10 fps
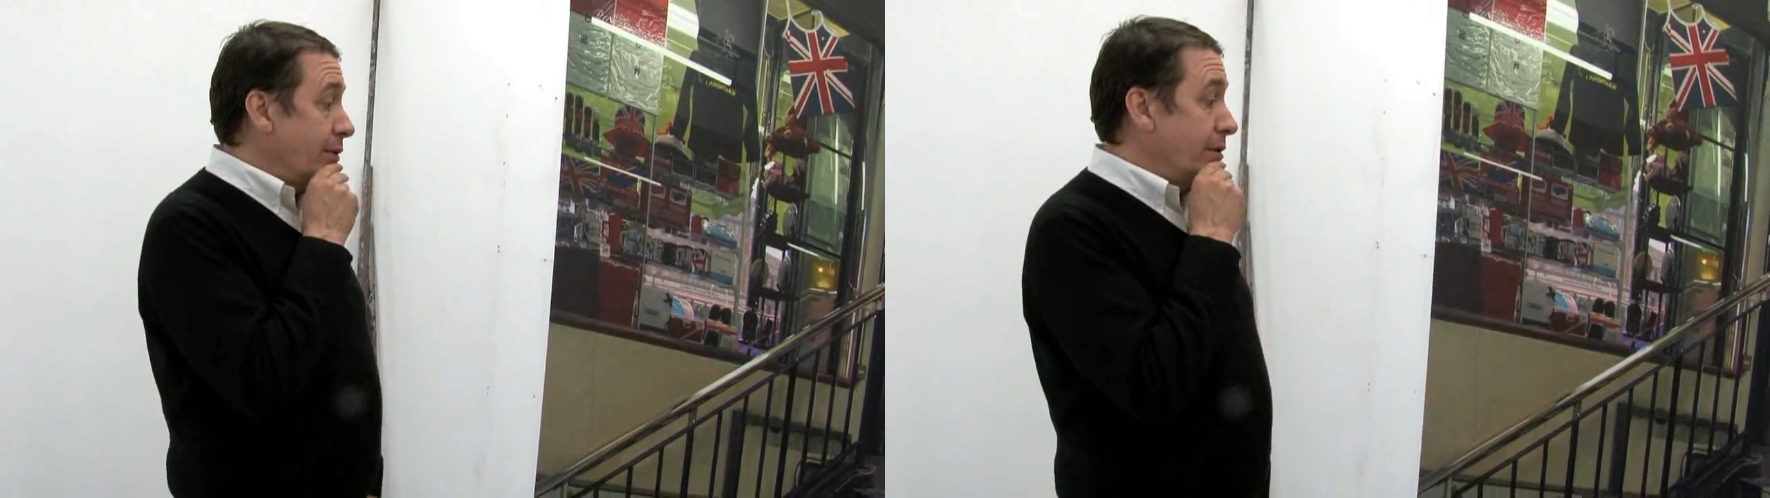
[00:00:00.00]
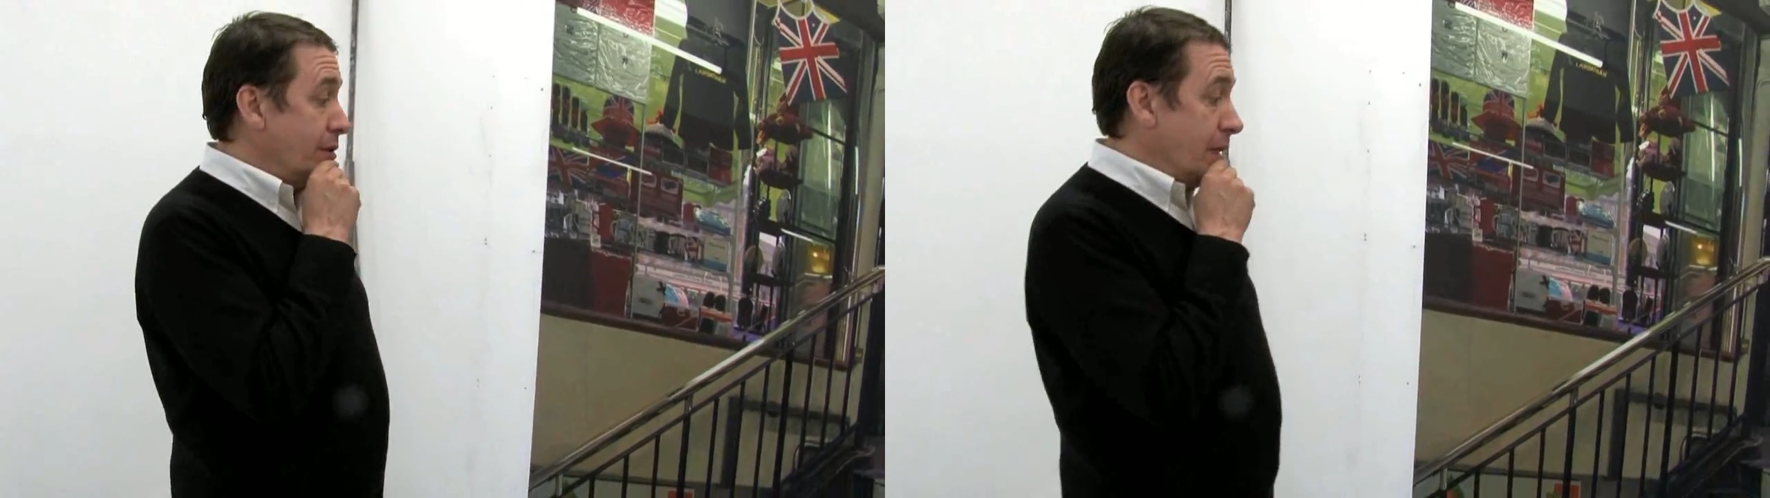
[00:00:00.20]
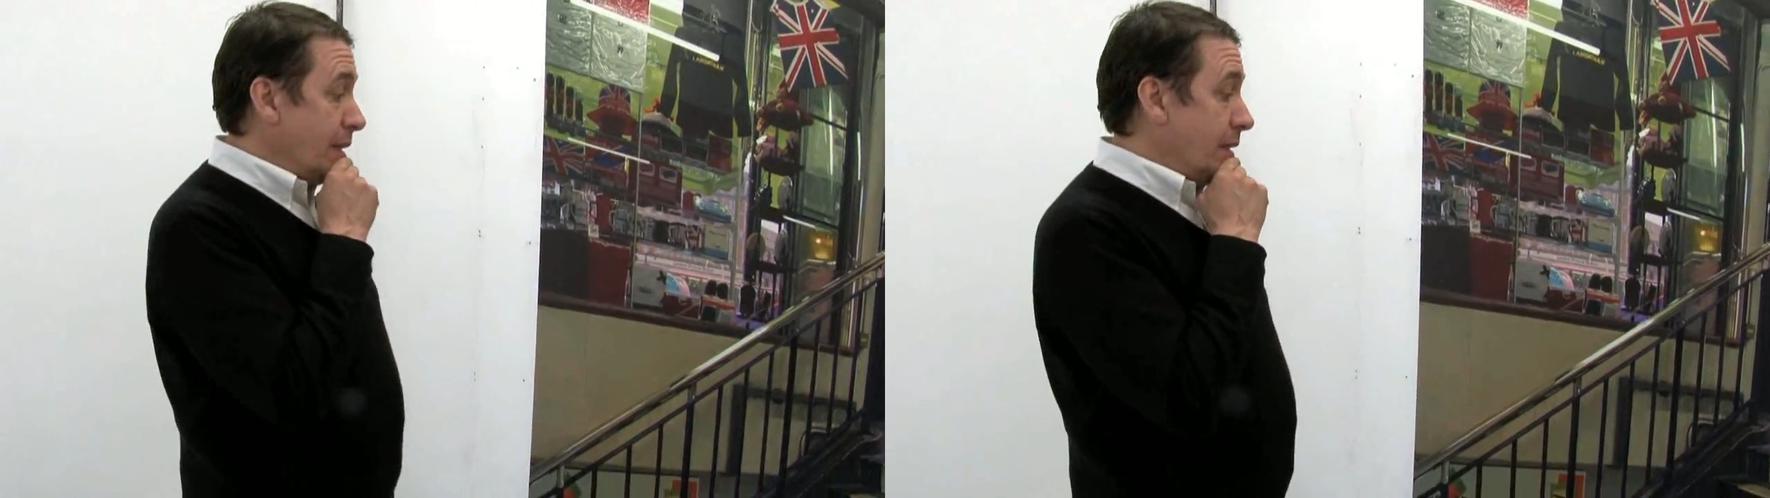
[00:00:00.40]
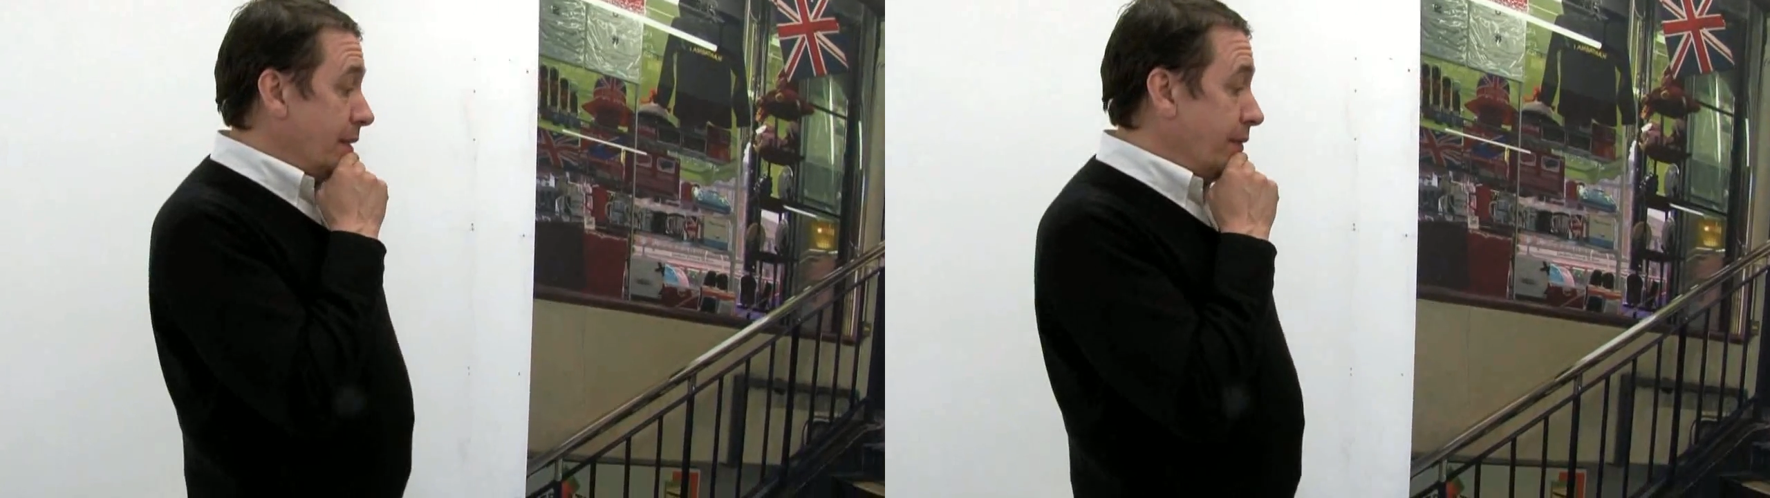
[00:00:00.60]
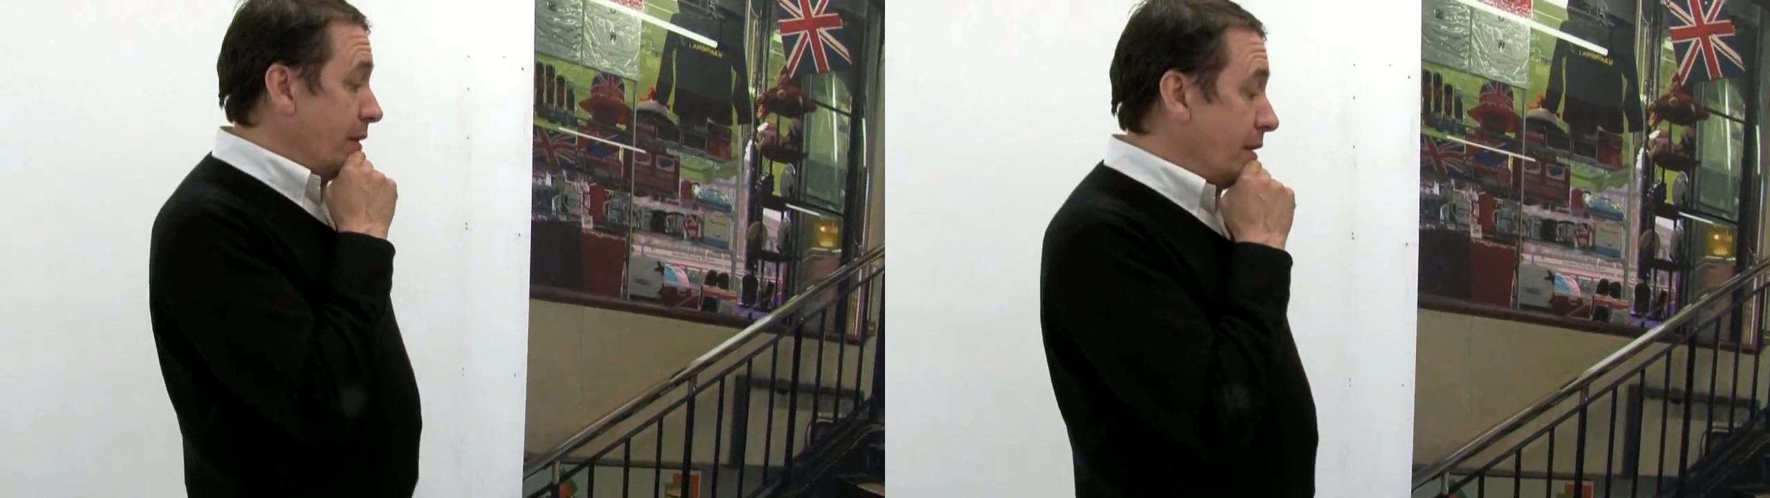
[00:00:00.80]
which is
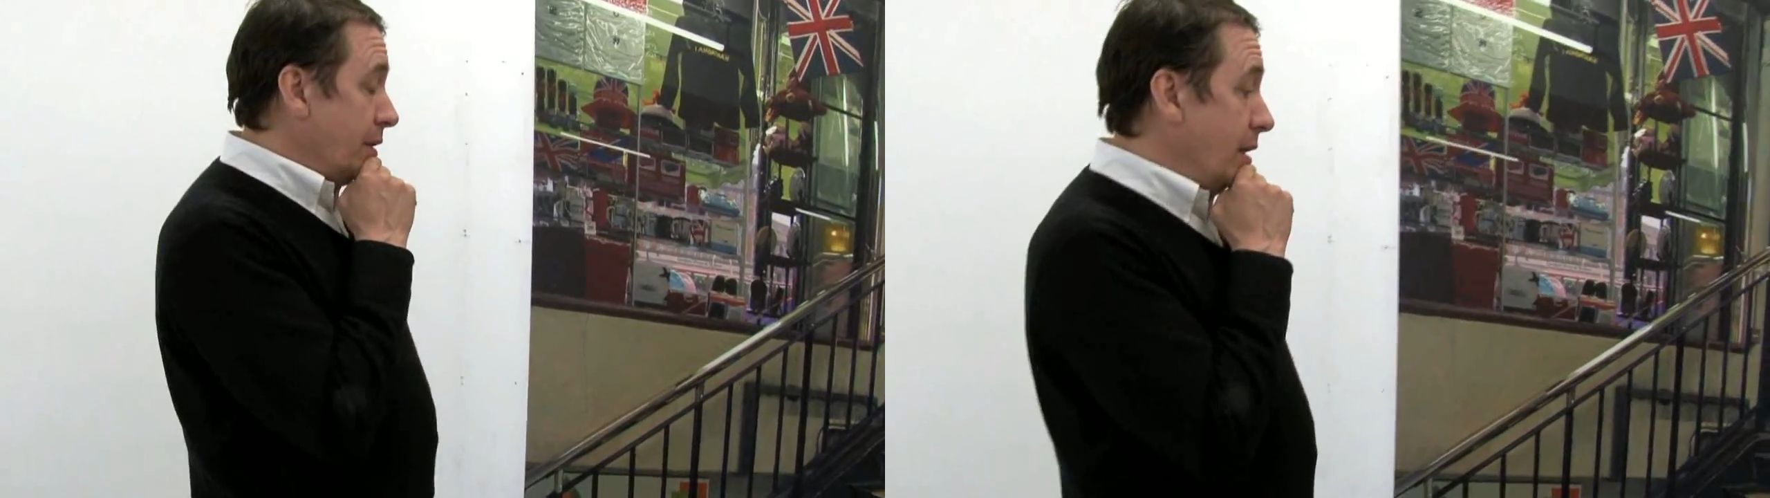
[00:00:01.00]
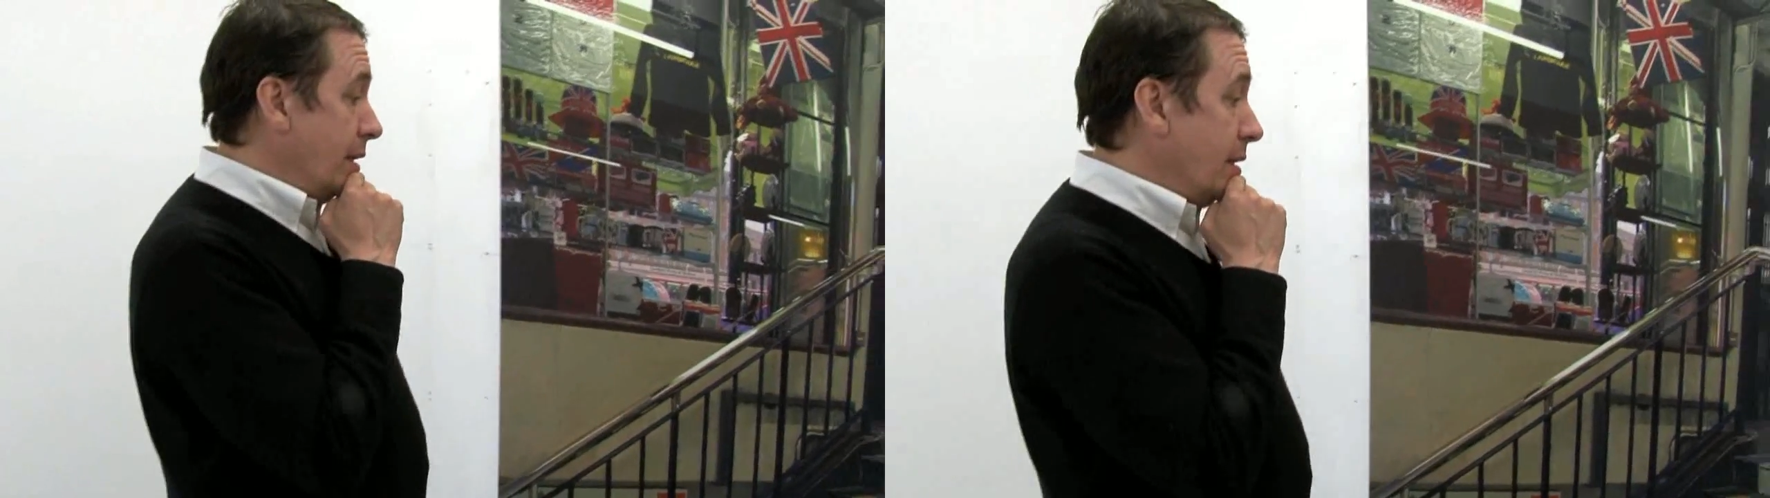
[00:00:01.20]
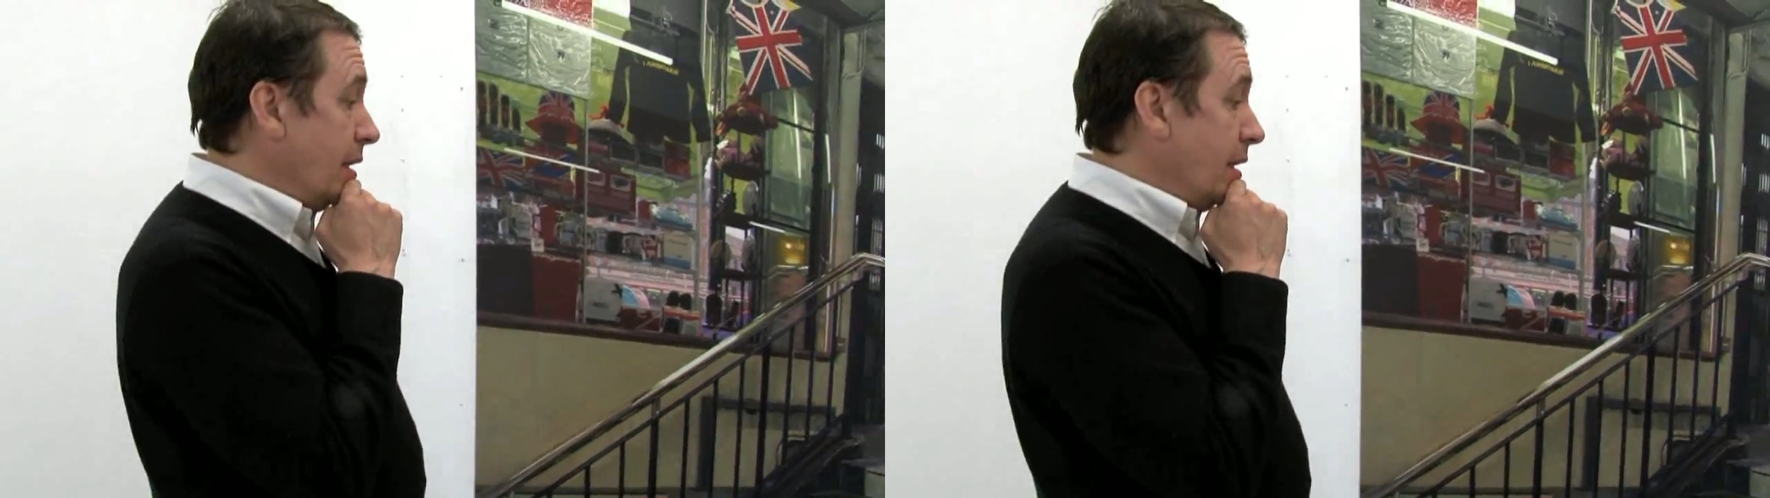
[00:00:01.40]
very exciting.